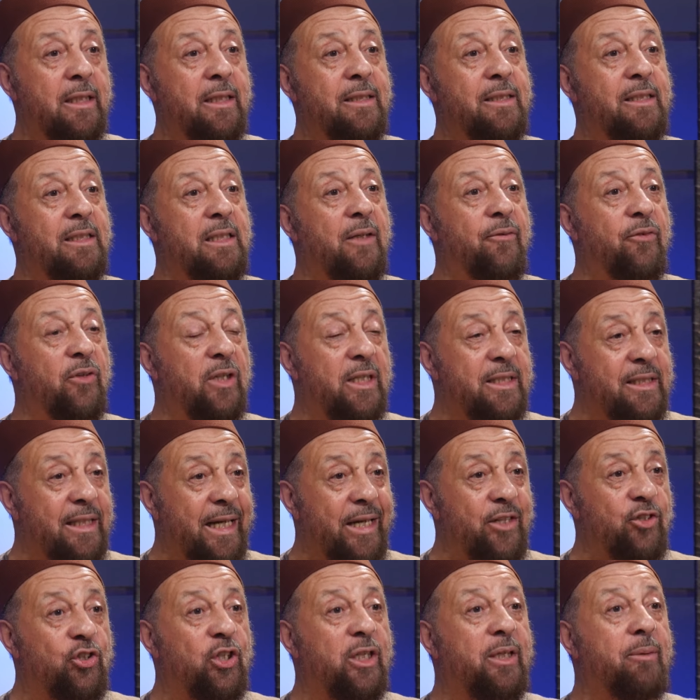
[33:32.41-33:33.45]

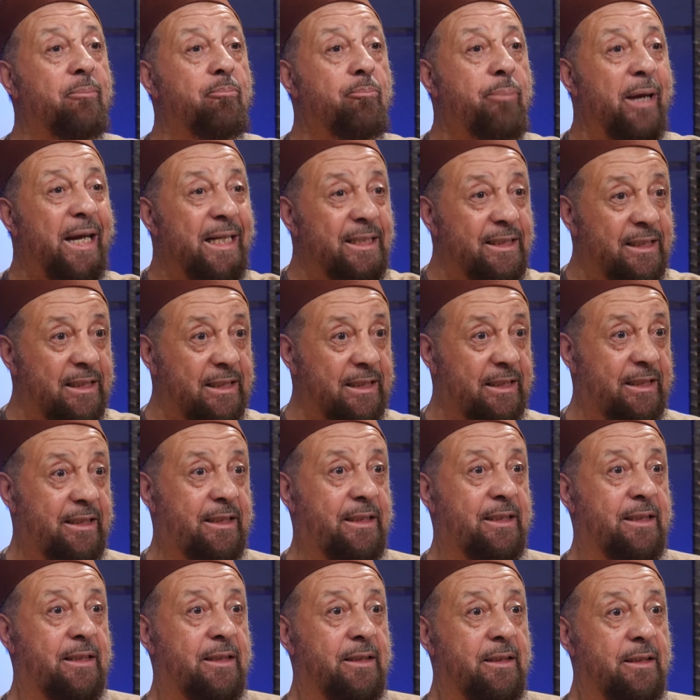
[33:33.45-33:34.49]
civilization
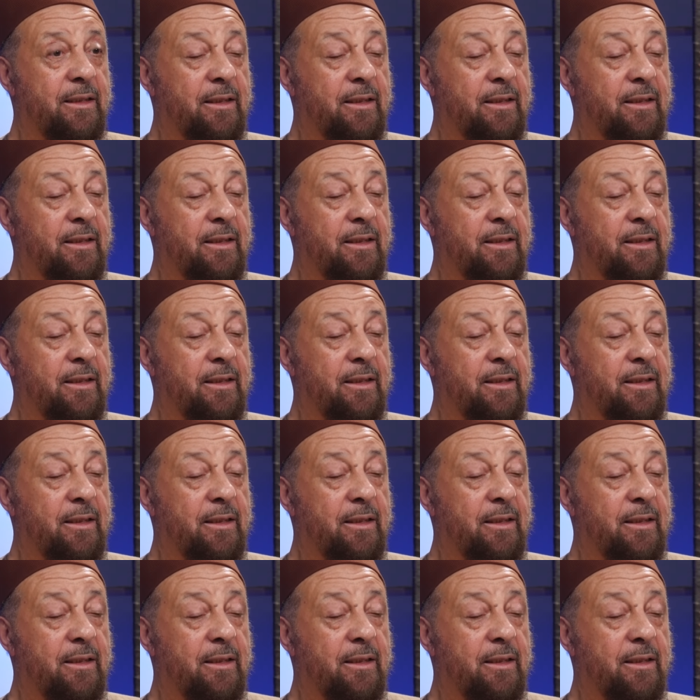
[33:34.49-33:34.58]
bases.